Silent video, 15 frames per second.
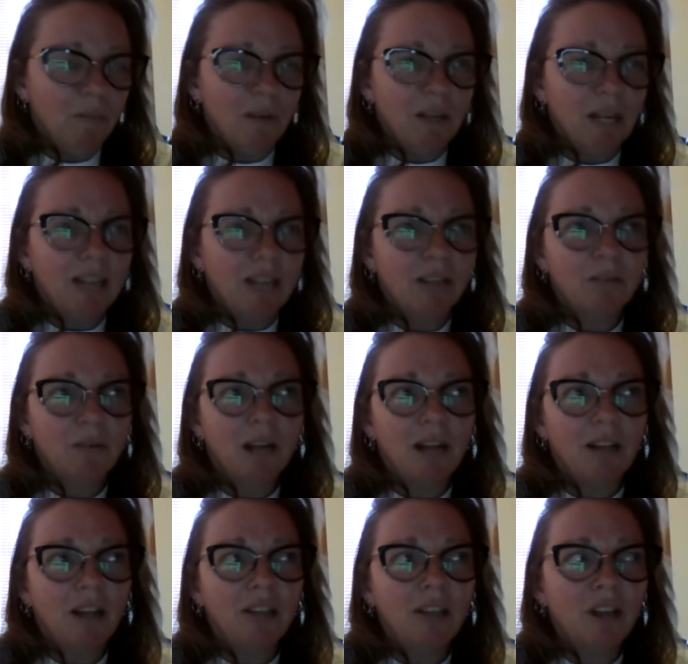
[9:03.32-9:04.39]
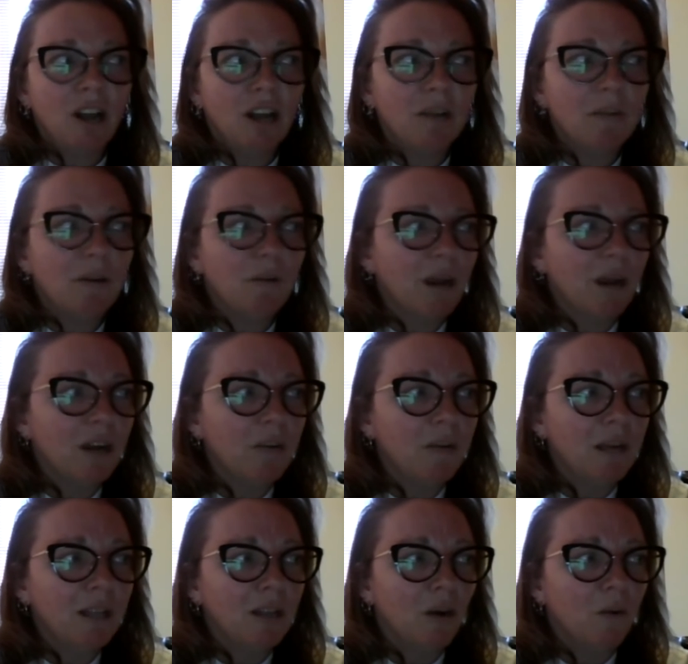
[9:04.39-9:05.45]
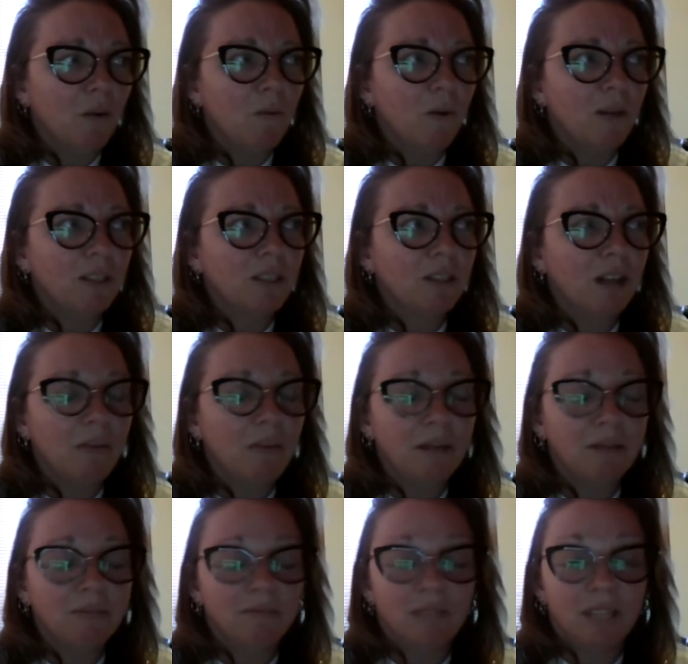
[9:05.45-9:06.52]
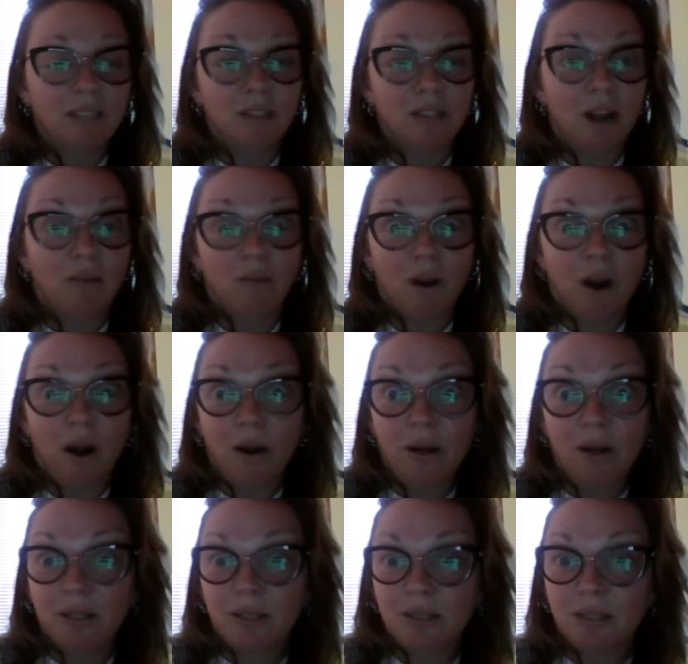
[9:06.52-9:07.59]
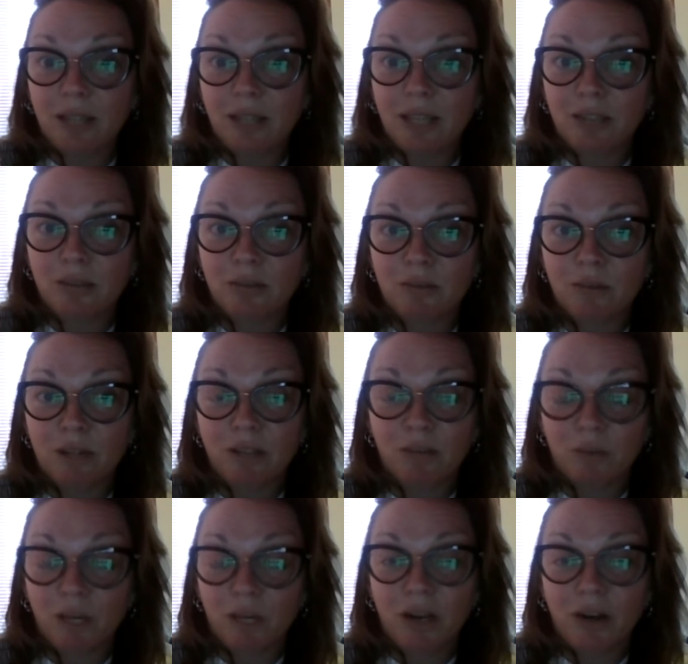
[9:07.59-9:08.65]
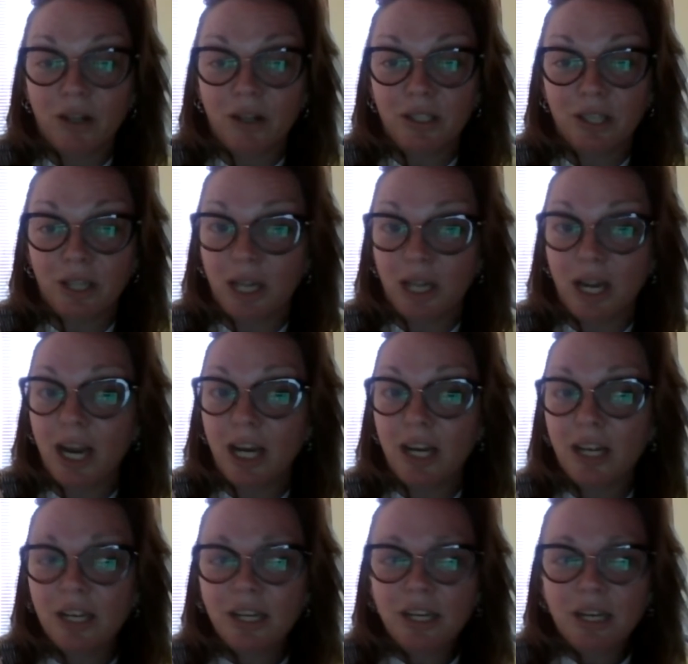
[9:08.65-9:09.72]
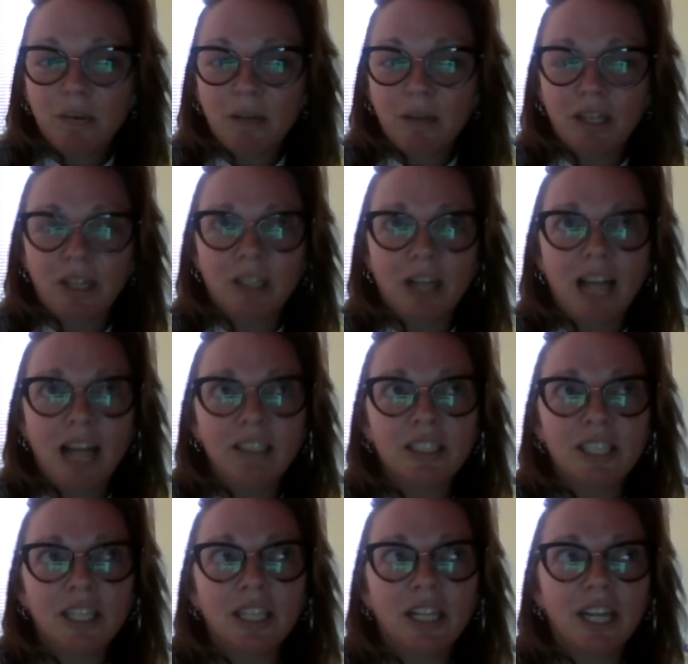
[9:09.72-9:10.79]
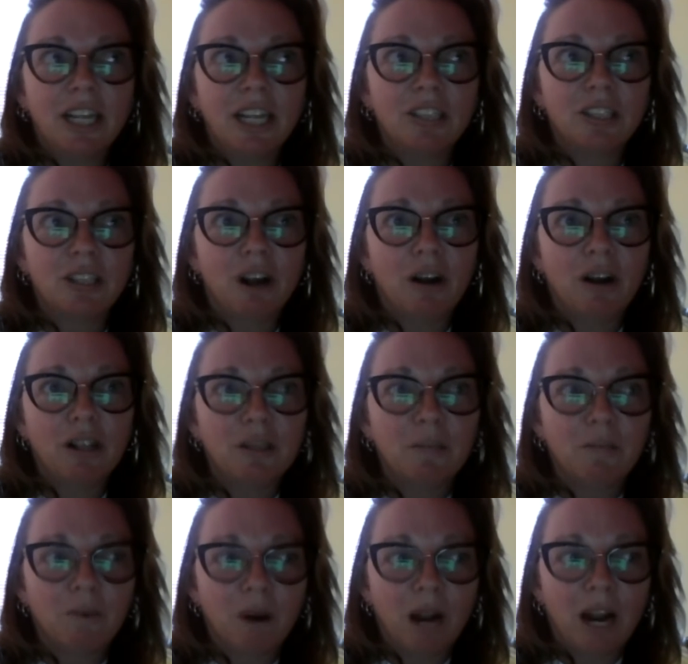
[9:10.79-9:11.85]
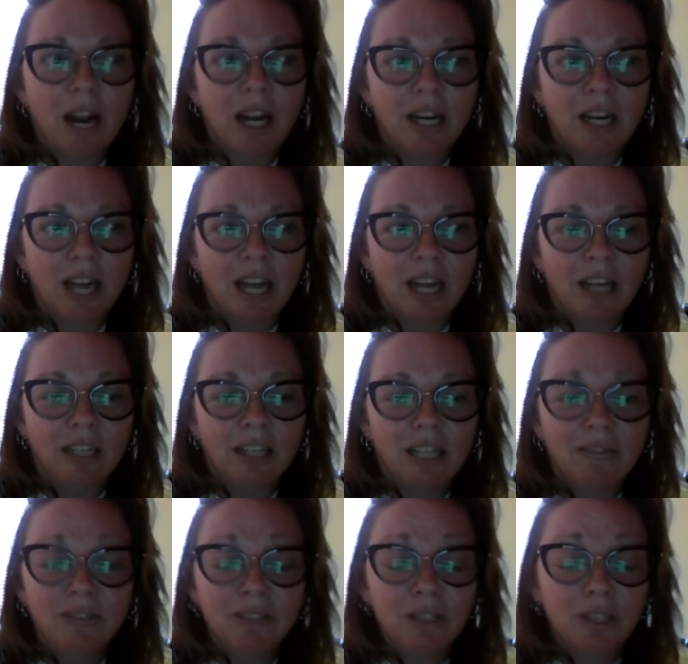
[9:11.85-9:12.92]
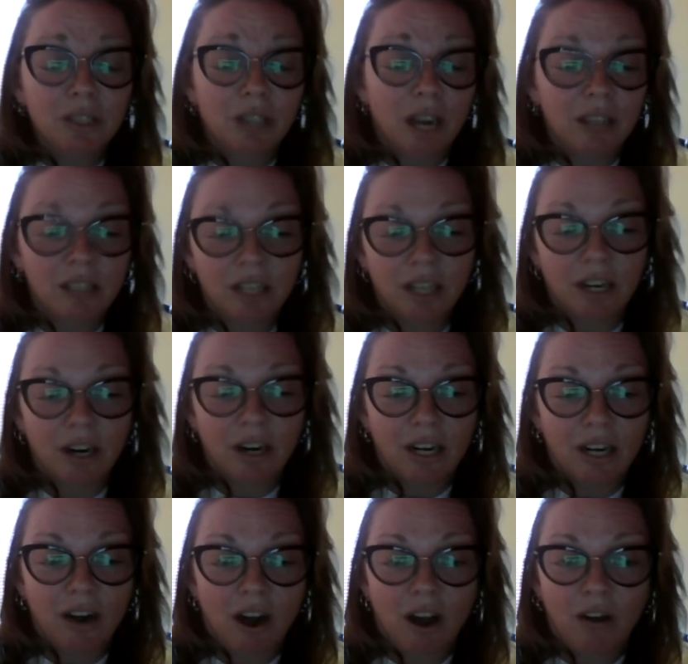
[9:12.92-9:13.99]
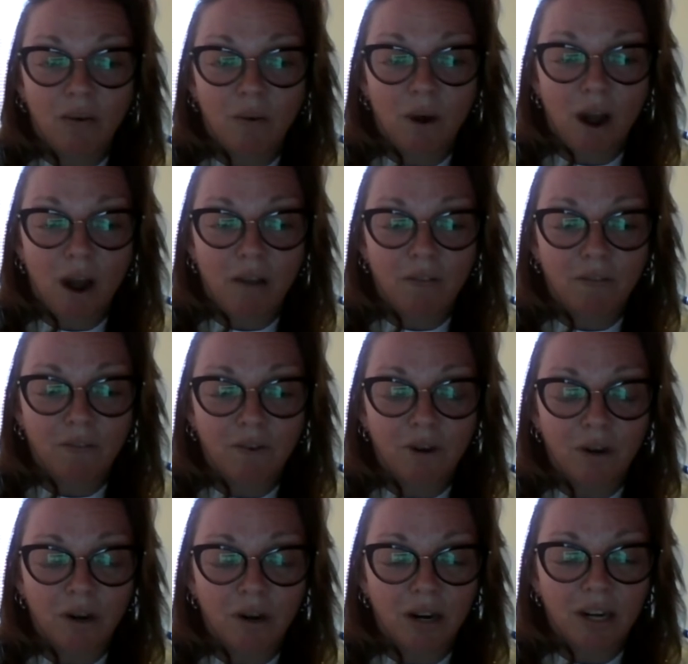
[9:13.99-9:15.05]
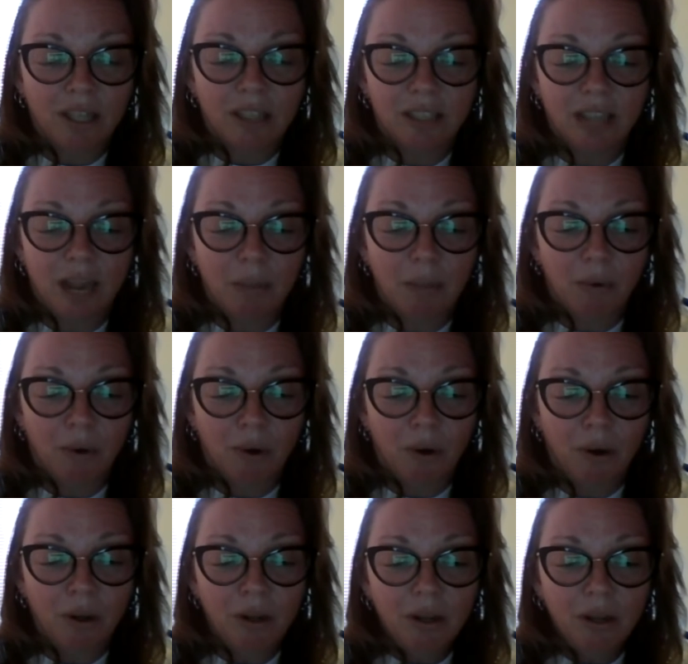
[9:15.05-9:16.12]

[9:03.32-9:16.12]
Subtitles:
Like there's a lot of talk about radio being the old boys club, and it's not wrong. It's real. It's a thing. But the glass ceiling is starting to break, and even just us here in Ottawa, for an example,